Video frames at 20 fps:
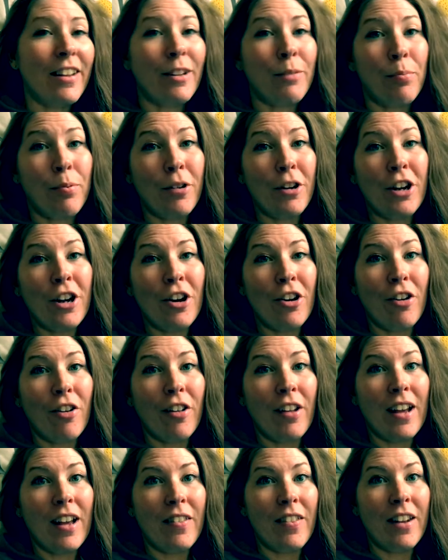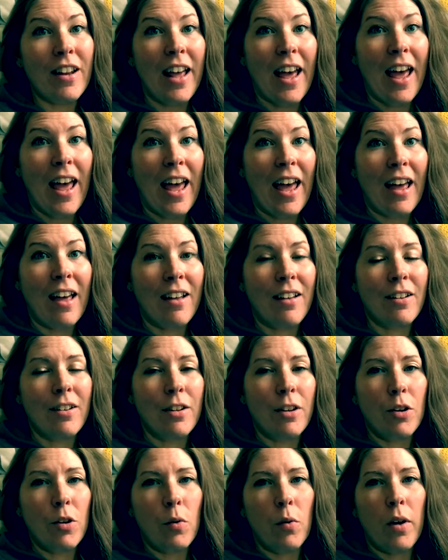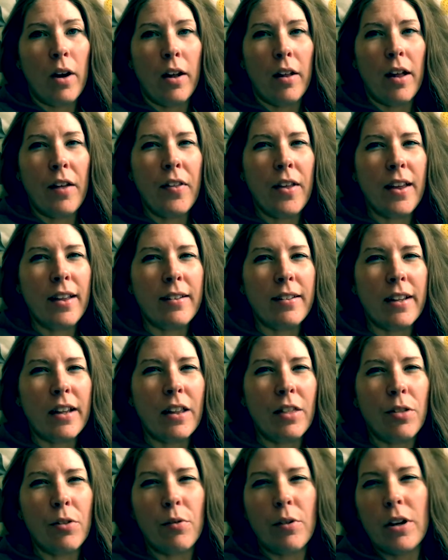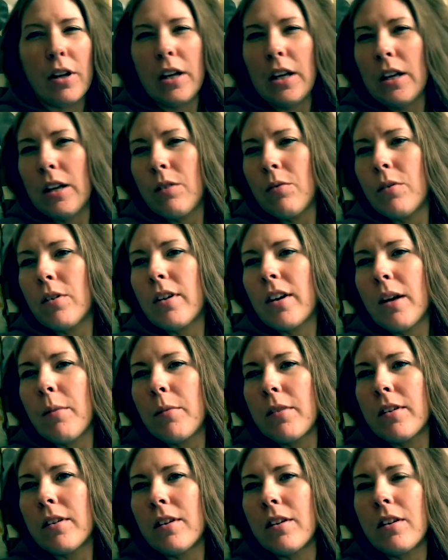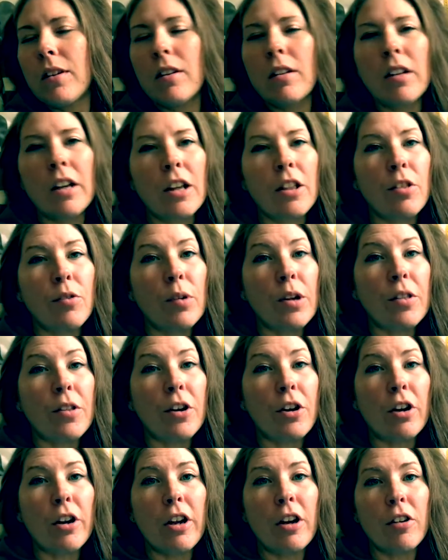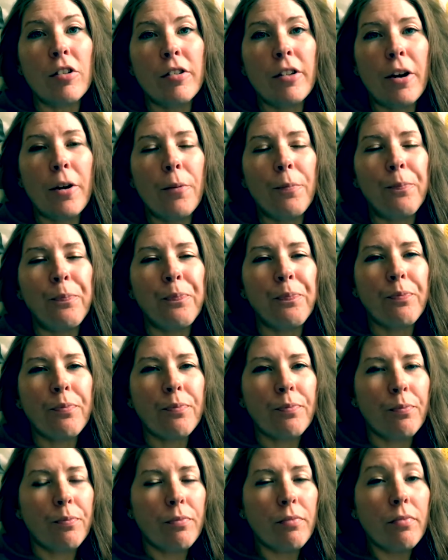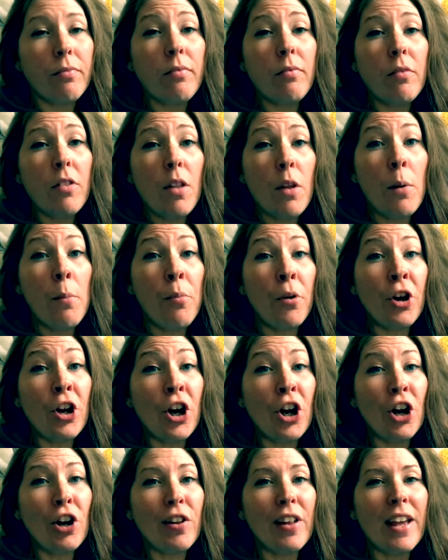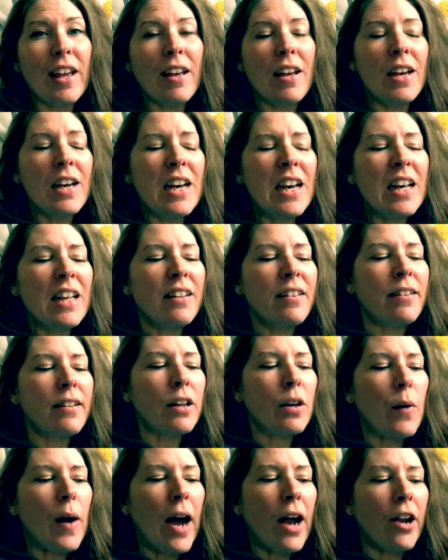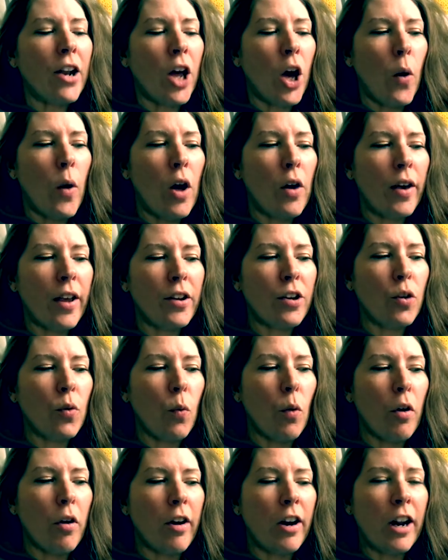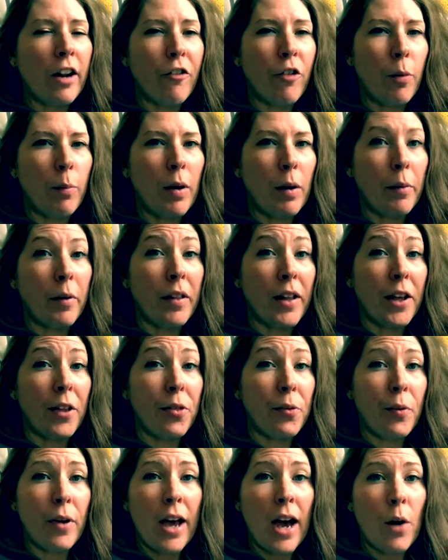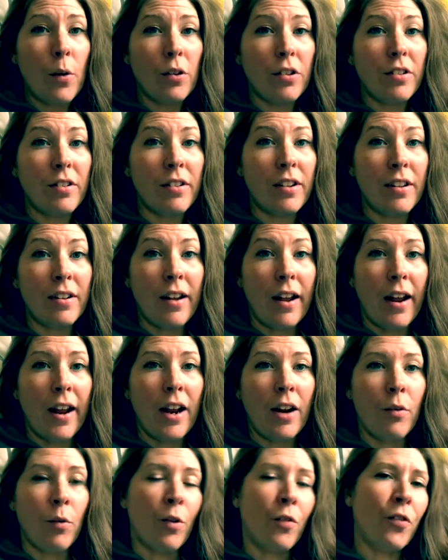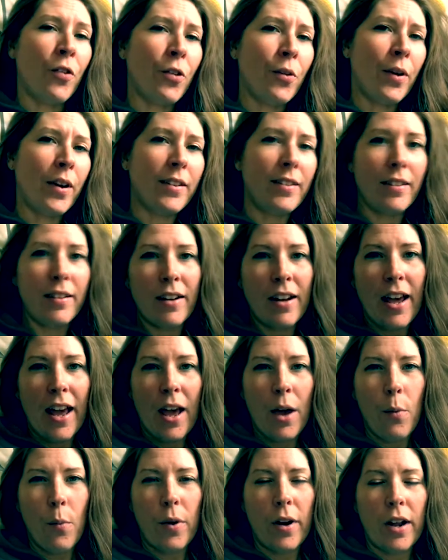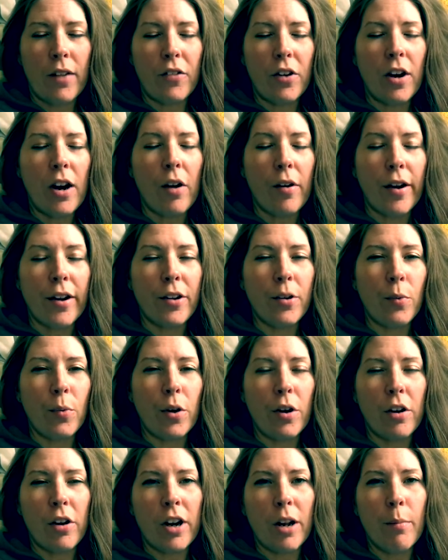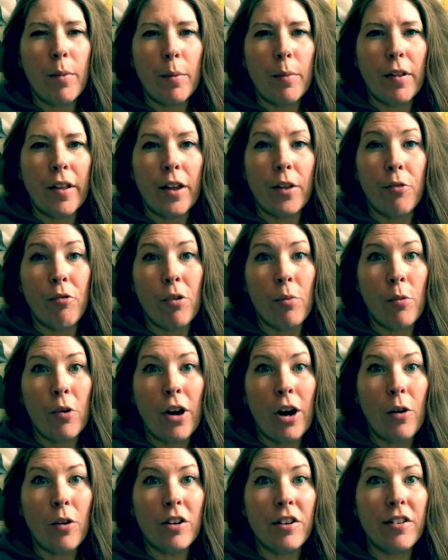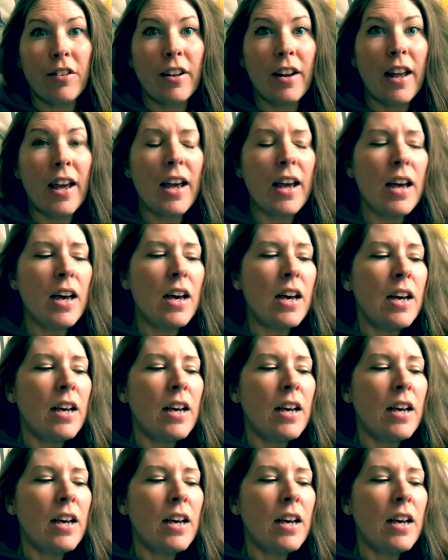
it's pretty early in the day. Well, I think it's like 3:30 or so, pretty early. So I know I'll get to work on it for probably like 3 hours tonight, or for the rest of the day, whatever. I'll get to work on it maybe like 3 more hours today.